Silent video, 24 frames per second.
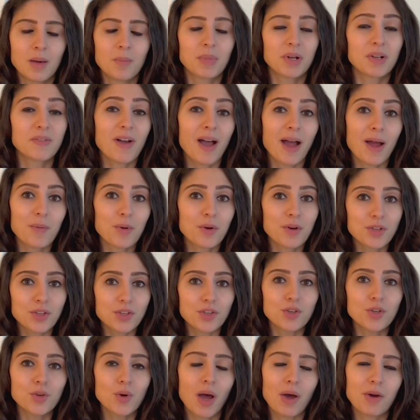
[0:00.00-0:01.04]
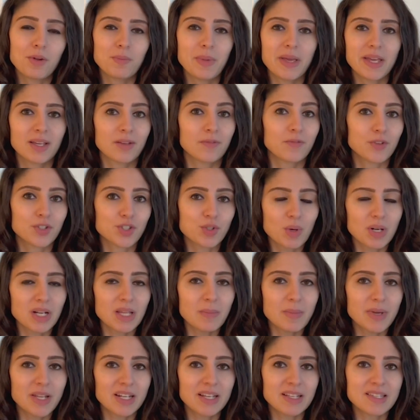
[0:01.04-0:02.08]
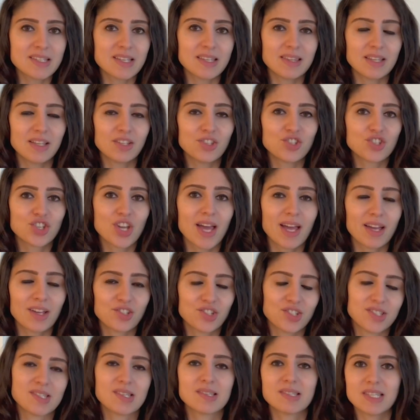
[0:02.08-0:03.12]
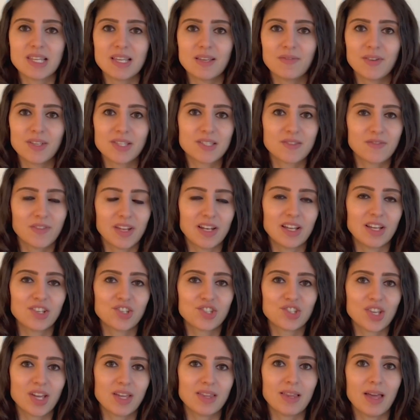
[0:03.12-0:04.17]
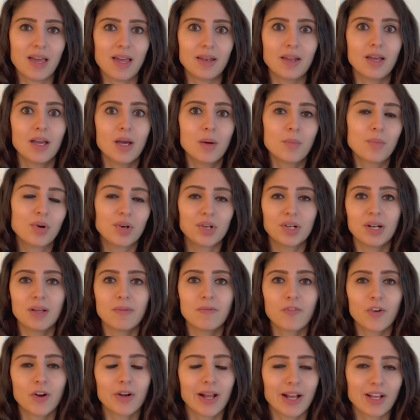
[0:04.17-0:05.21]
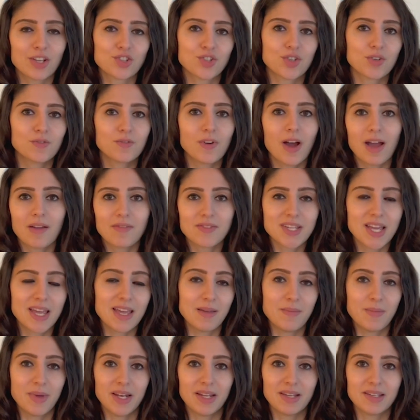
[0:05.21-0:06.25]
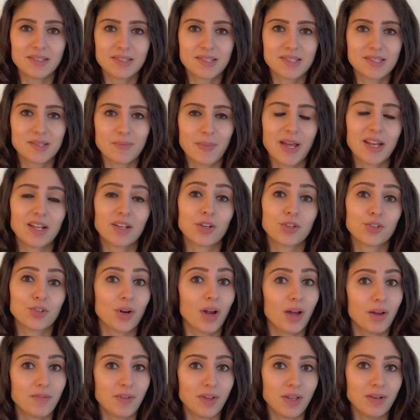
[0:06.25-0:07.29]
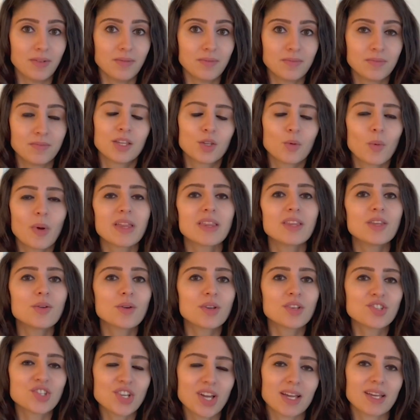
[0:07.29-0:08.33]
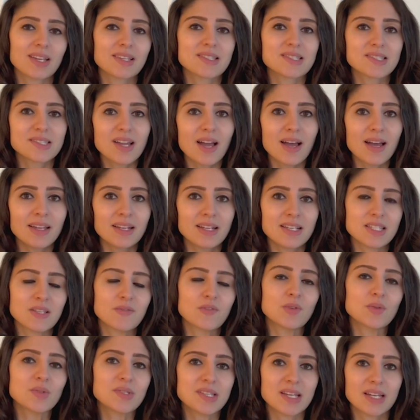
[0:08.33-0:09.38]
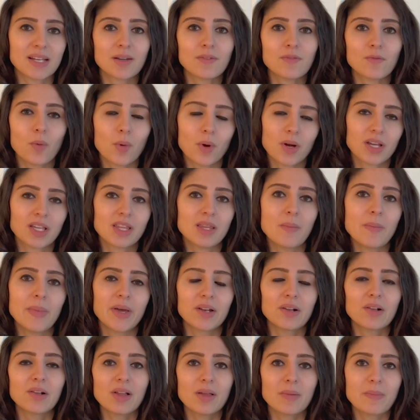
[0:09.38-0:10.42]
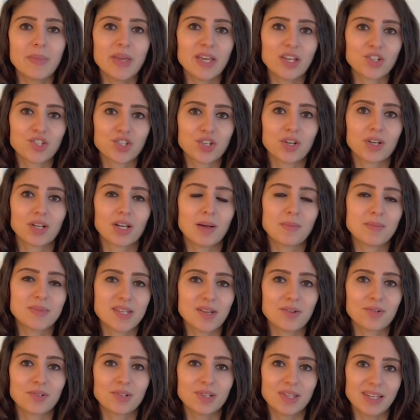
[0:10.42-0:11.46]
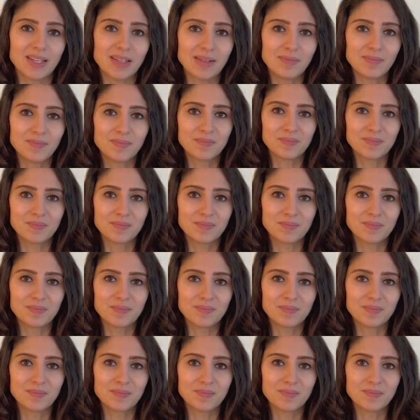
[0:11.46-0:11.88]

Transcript: But if I were you, I would bake it for 20 minutes and then check just to see if it's finished and then put it in for an extra 5 to 8 minutes, depending on your oven. The way that you can check it's done is if you stick a fork in the middle and make sure it comes out clean.